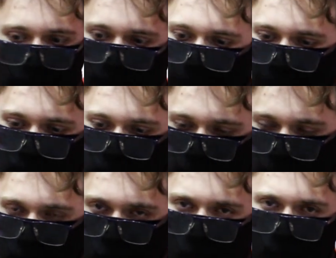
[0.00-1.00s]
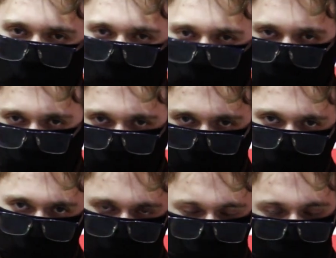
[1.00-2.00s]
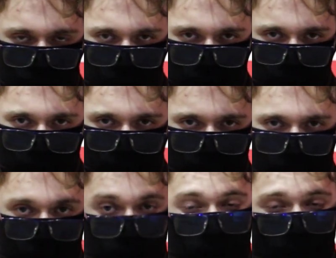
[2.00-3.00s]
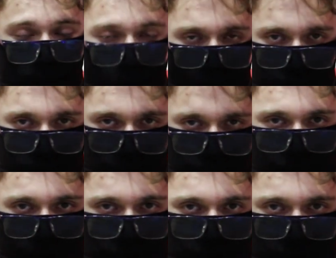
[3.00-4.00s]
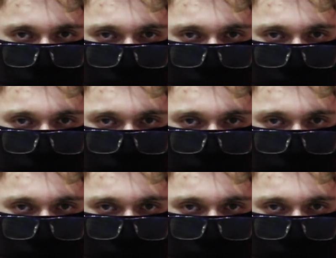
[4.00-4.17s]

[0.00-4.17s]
as a normal rifle performs in a supported position.